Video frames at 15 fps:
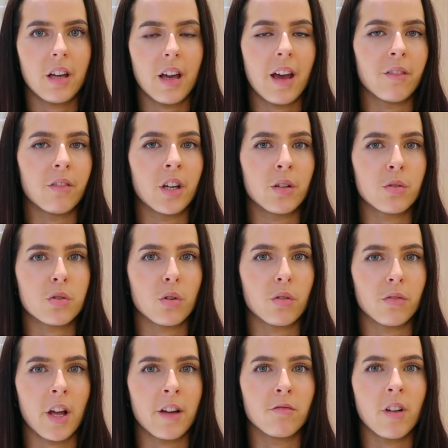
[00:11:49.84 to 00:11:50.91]
ever
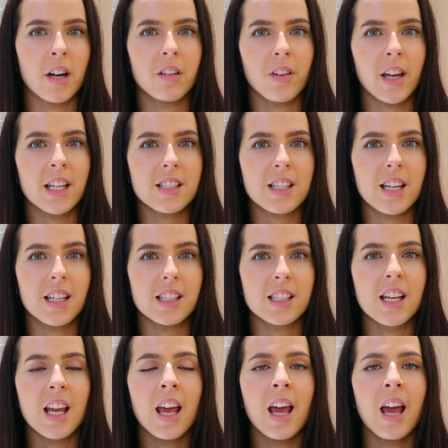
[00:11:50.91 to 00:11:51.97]
sort of like
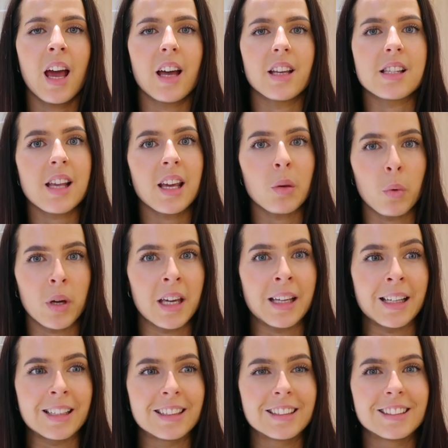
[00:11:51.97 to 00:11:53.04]
renovated. I say
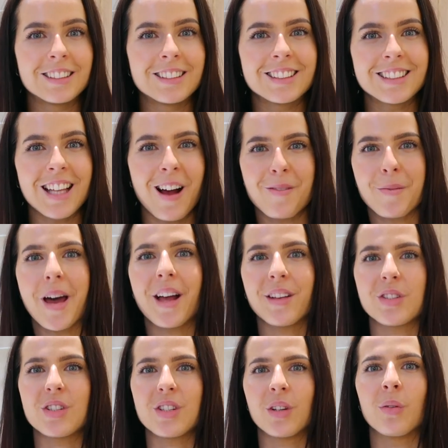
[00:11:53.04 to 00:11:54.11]
we, Sam
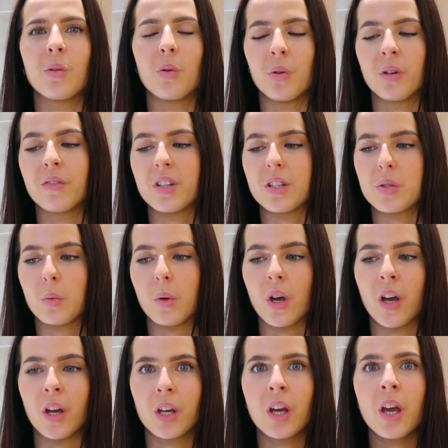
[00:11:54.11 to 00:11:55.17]
has done all of this
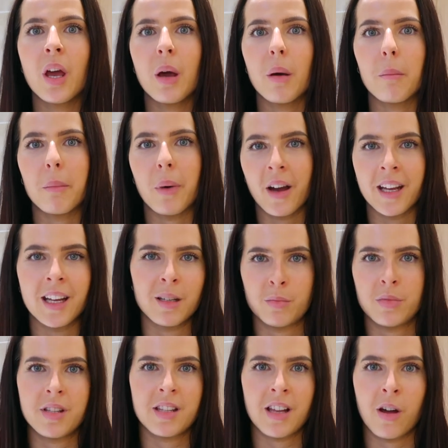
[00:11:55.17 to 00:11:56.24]
work by
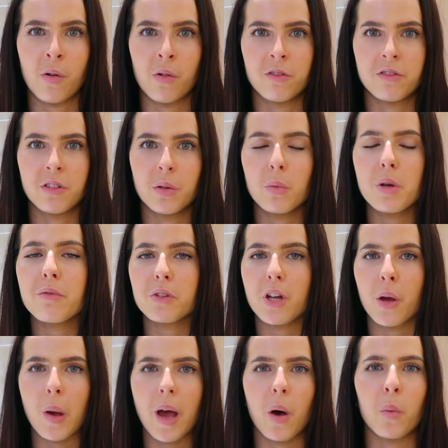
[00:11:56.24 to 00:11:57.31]
himself with
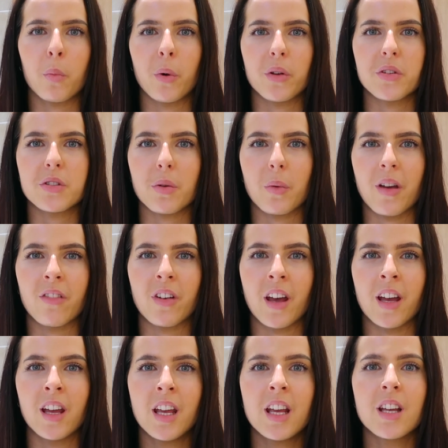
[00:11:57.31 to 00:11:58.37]
no help
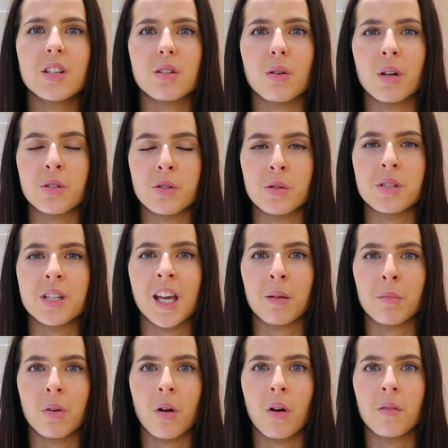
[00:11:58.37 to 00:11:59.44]
whatsoever. So I do
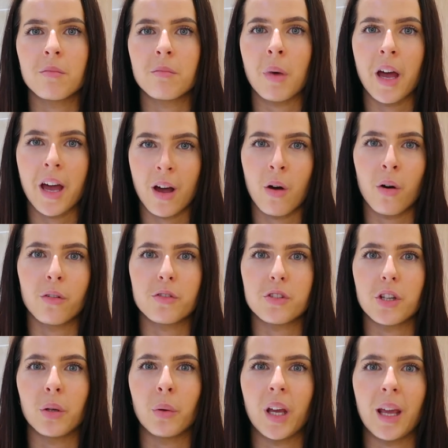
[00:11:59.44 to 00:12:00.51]
take my hat off
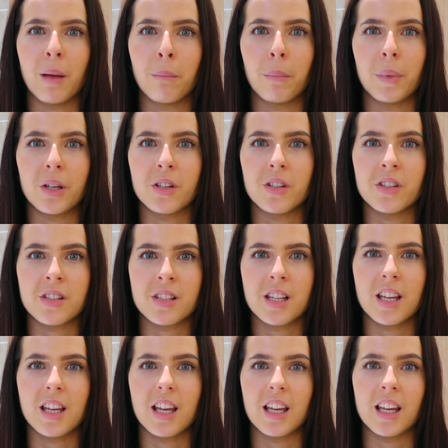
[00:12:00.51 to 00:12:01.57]
to him because
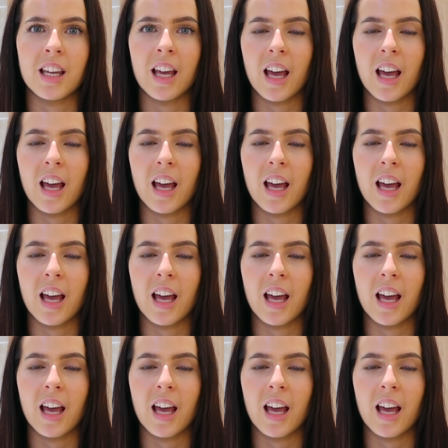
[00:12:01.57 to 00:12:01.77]
he